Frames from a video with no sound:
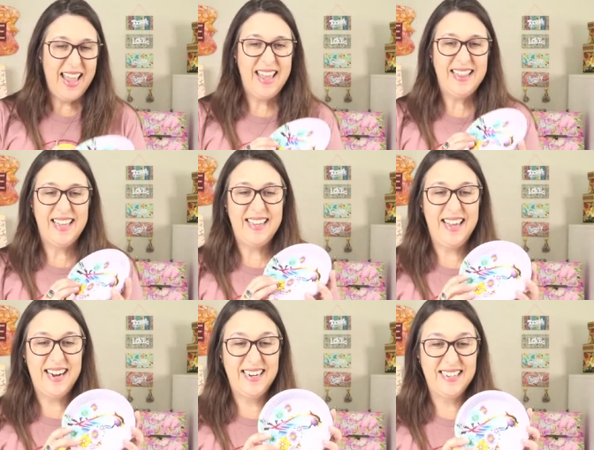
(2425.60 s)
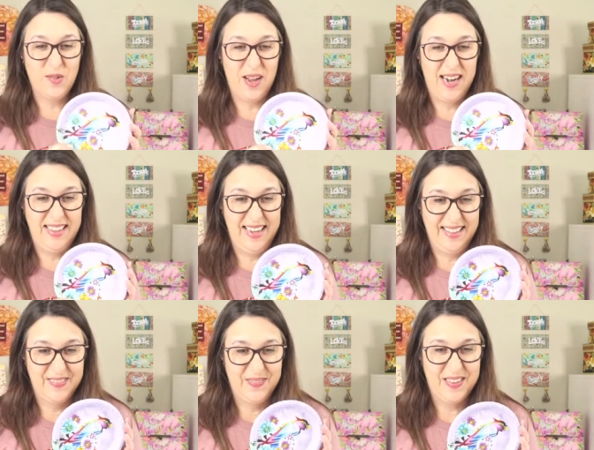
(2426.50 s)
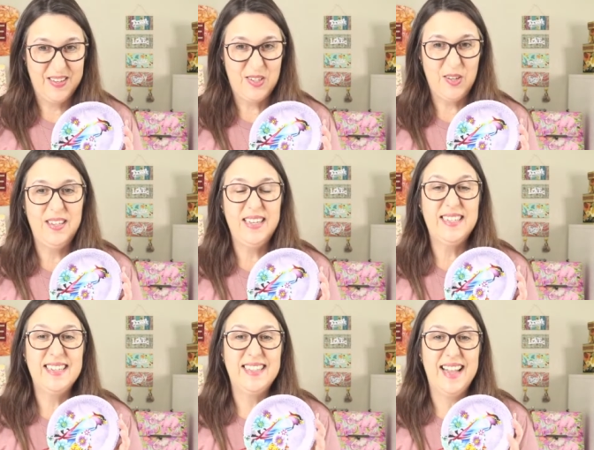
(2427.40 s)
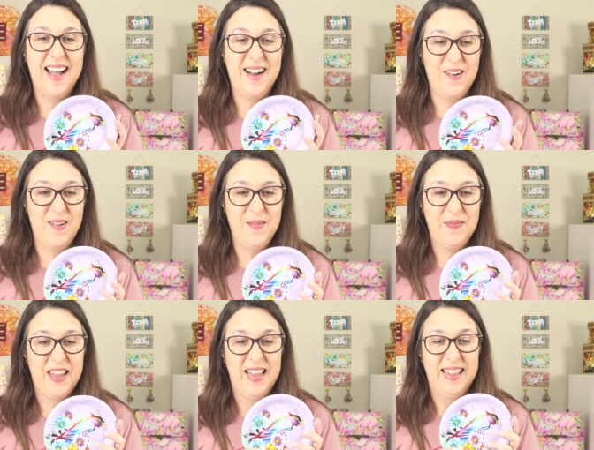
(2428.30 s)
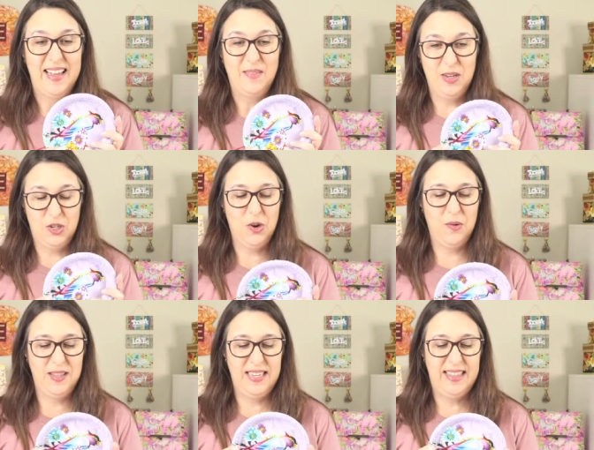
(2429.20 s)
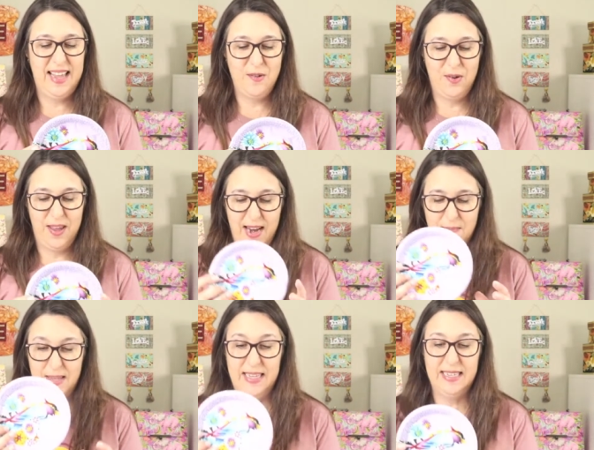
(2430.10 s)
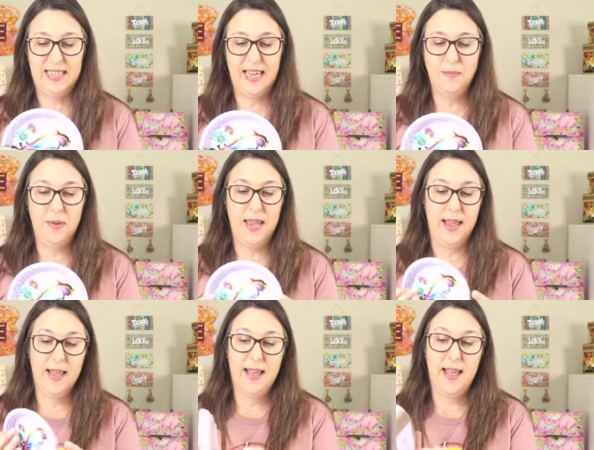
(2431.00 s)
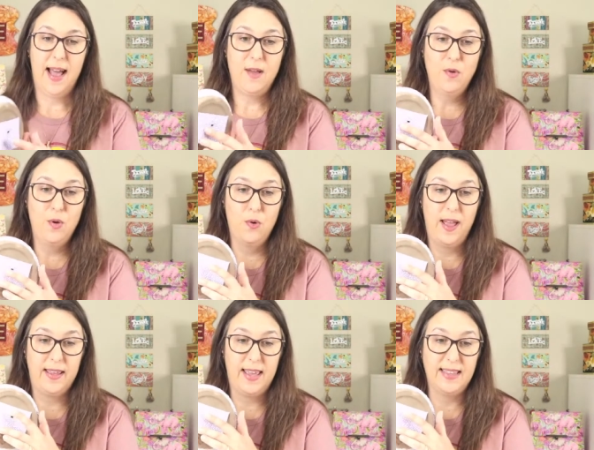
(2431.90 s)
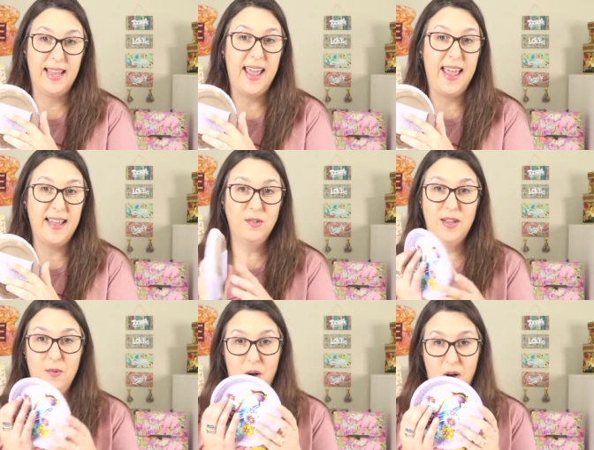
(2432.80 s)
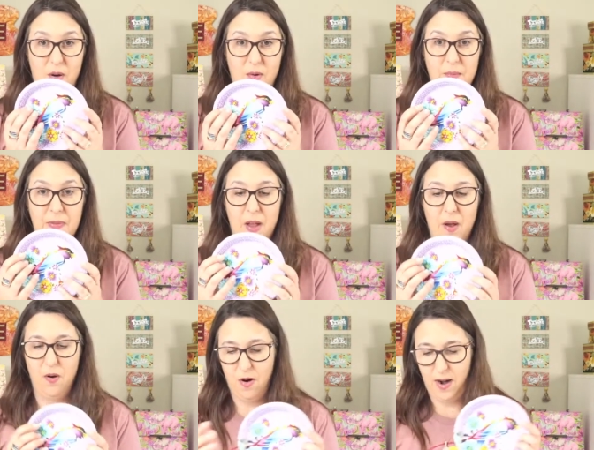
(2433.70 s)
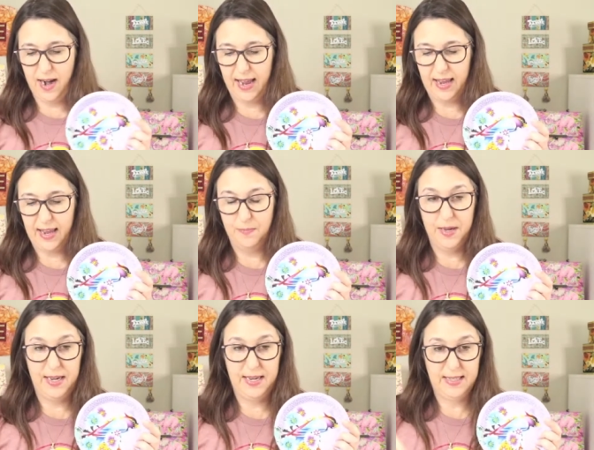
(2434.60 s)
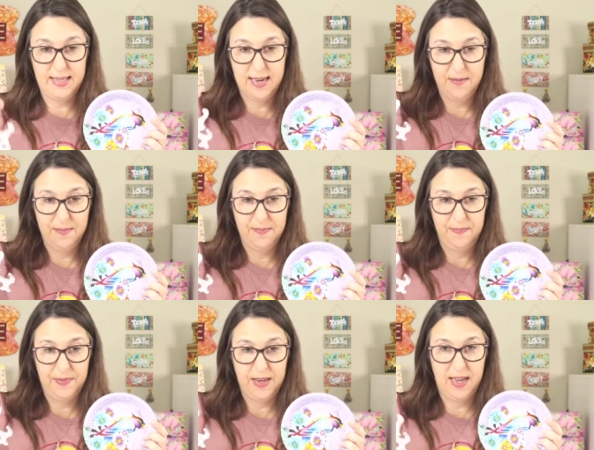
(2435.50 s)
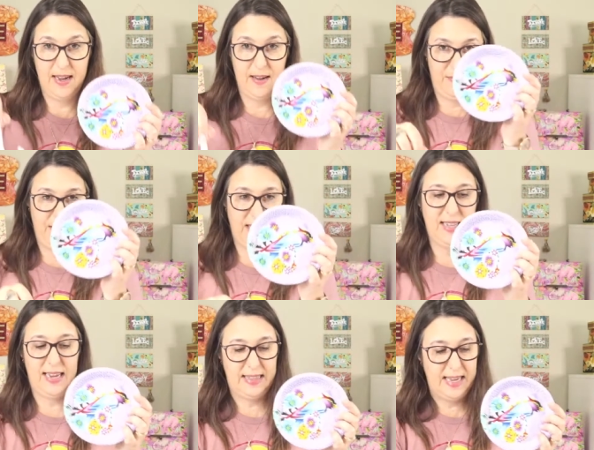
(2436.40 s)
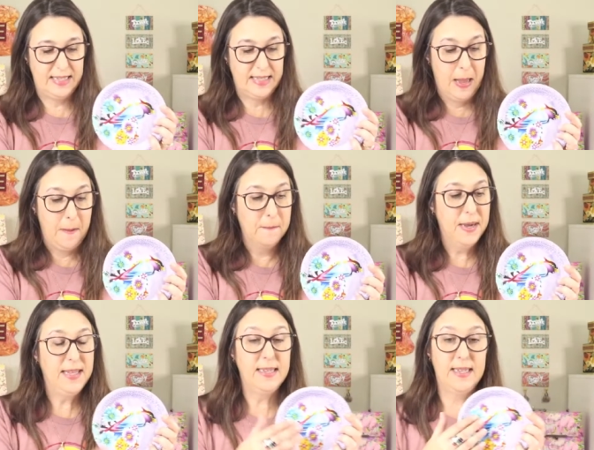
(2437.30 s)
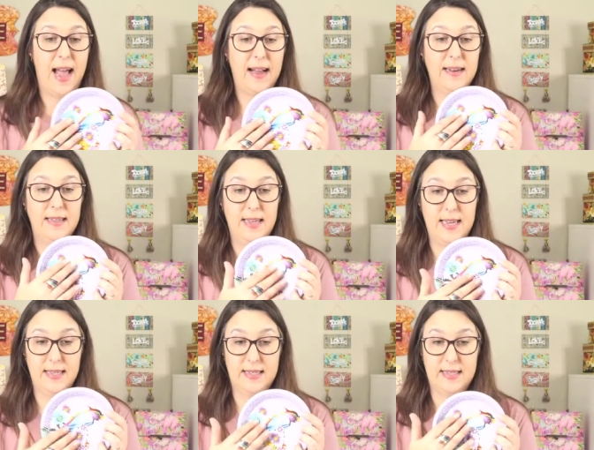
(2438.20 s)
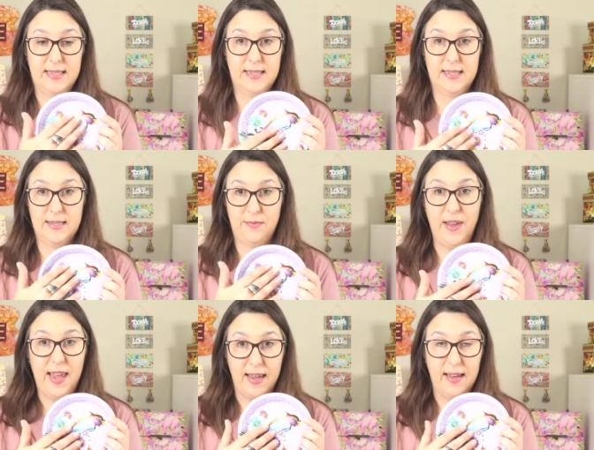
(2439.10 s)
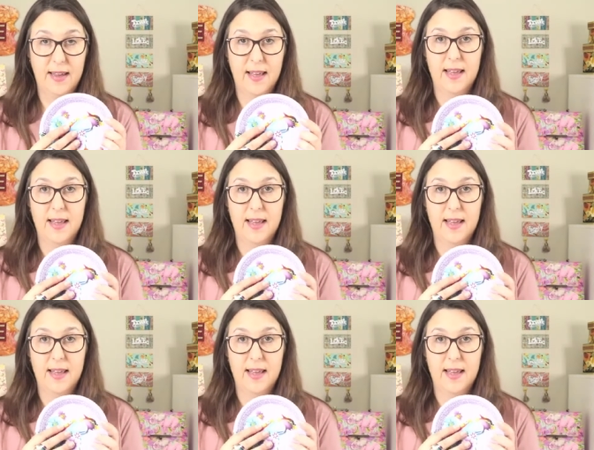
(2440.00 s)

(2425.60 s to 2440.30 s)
And then here is what I did. So this is now, let me show in detail here, but this can be, I will can hang on the wall or I can put in some uh, things like this. But exactly this thing